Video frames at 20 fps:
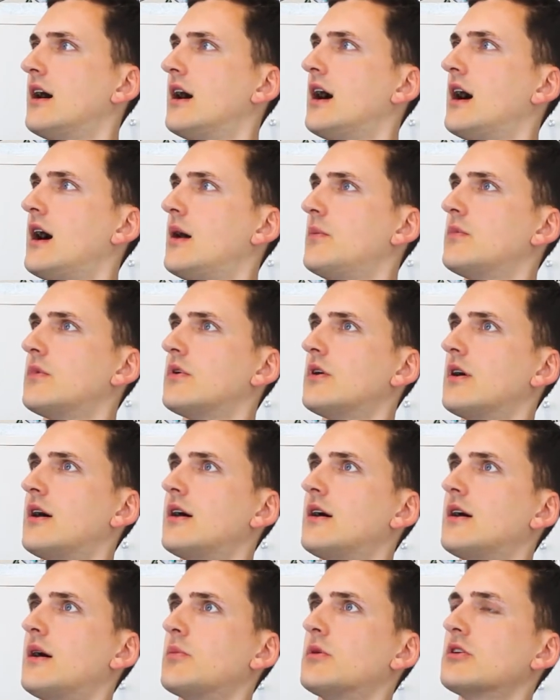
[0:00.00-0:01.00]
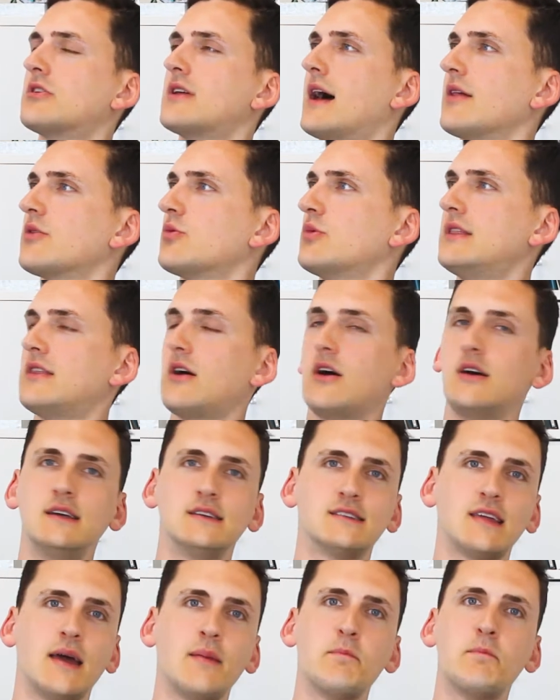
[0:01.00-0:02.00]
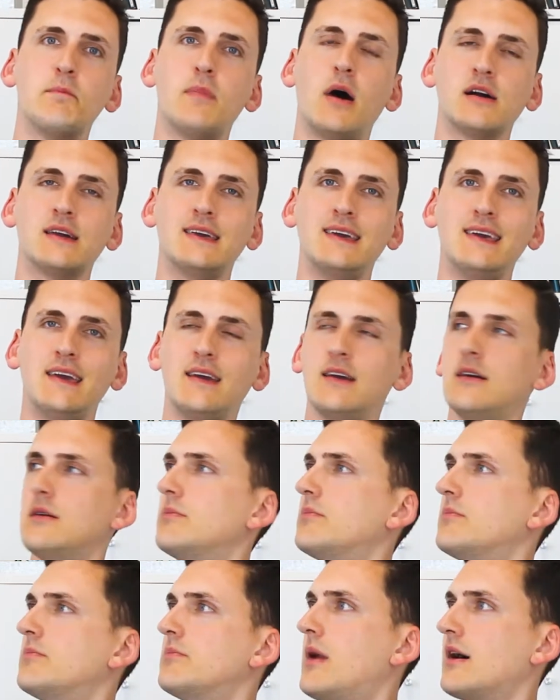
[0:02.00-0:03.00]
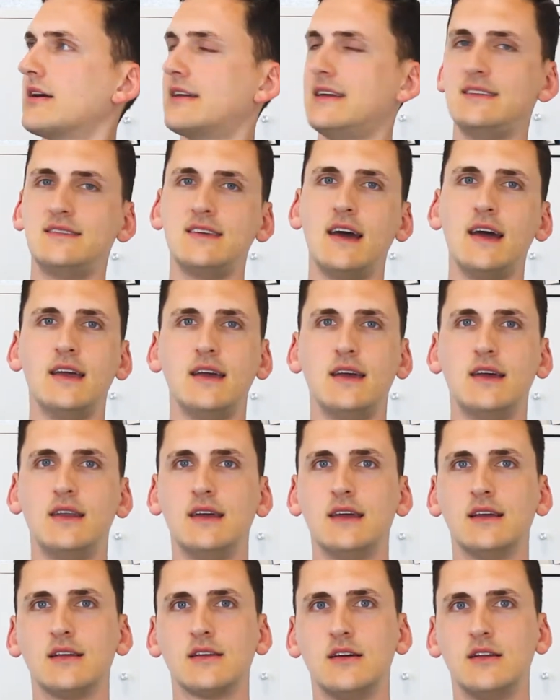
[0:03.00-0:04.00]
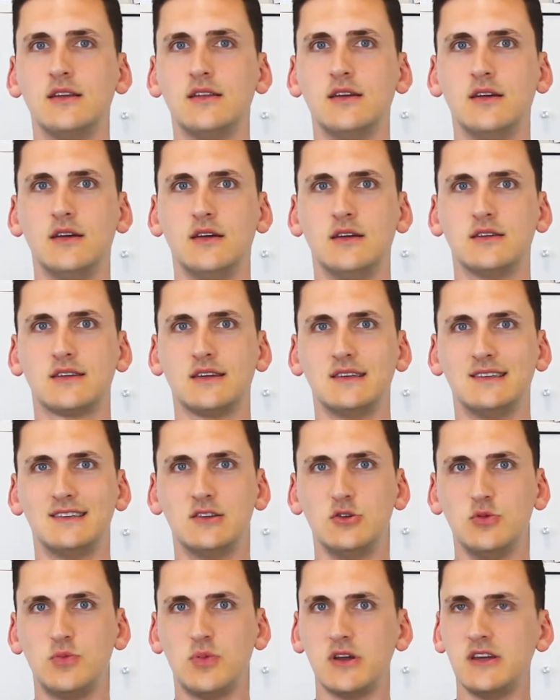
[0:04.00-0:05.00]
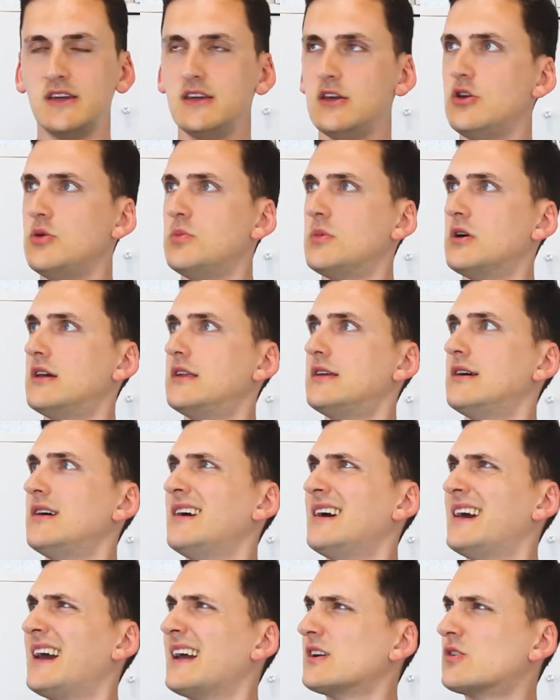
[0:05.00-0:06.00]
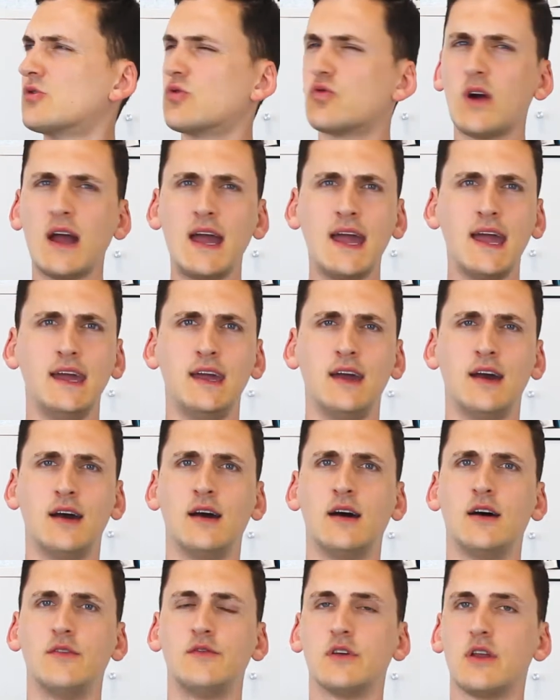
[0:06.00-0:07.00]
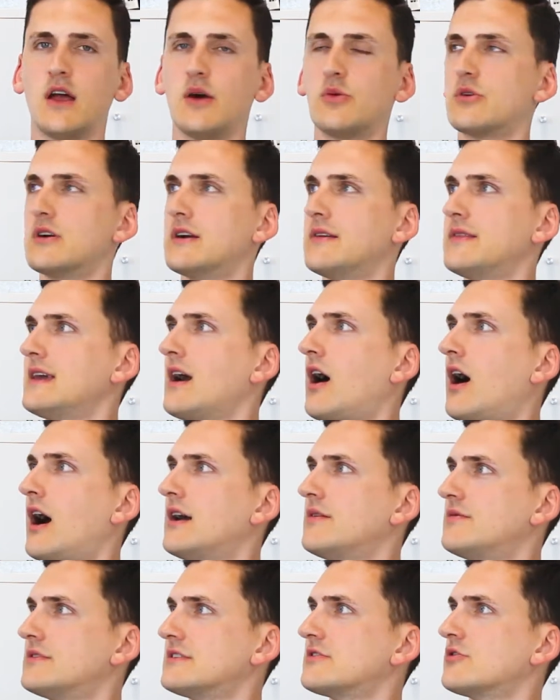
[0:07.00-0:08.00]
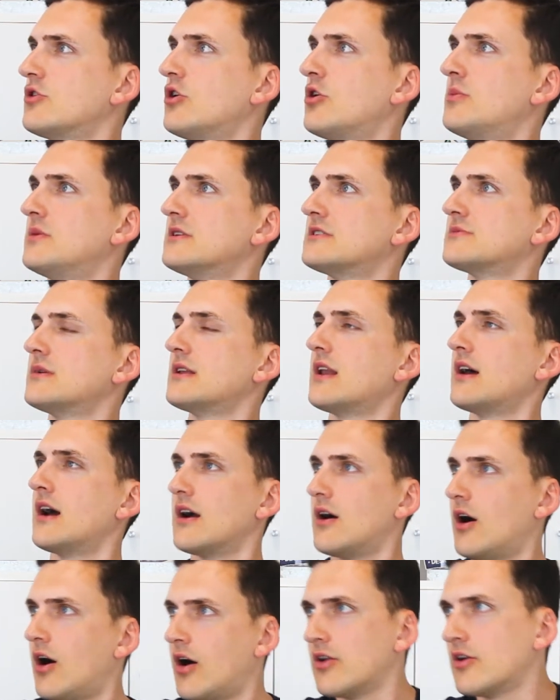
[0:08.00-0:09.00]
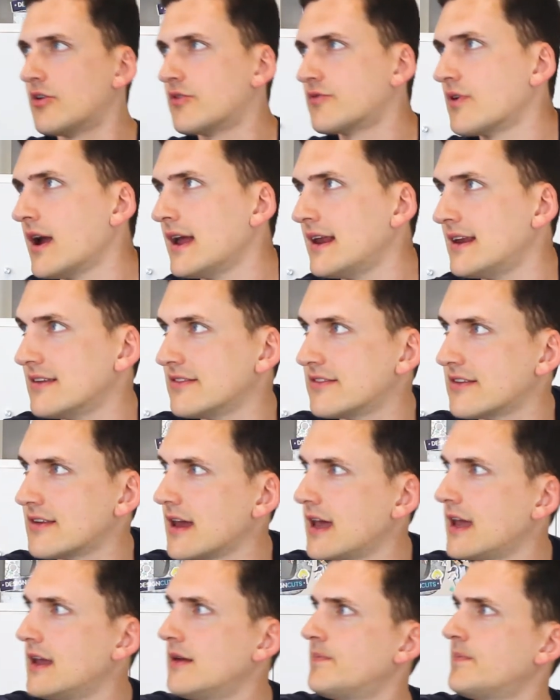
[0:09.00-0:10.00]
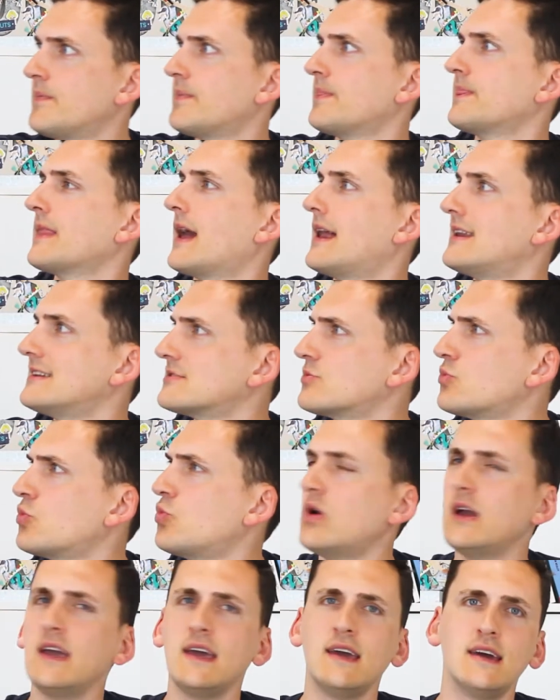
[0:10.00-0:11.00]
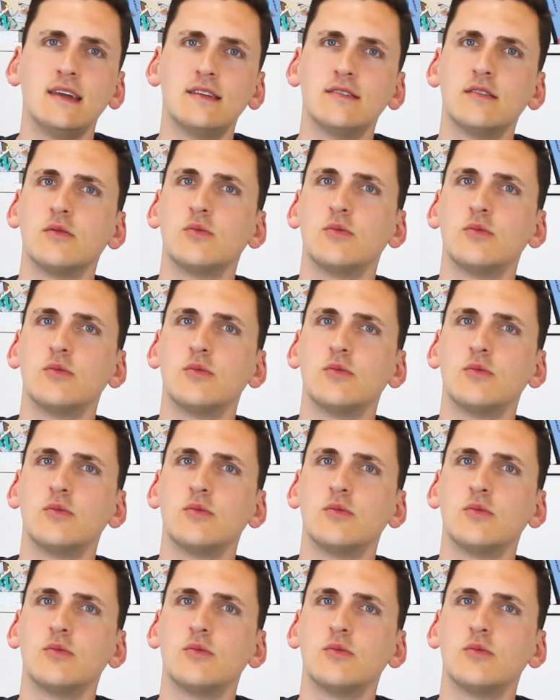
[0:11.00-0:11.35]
I'm looking out the window. It is a muggy day in England. It's super humid and grey. I feel like we're in the eye of a storm. It's been like on-off raining today, and it's weird.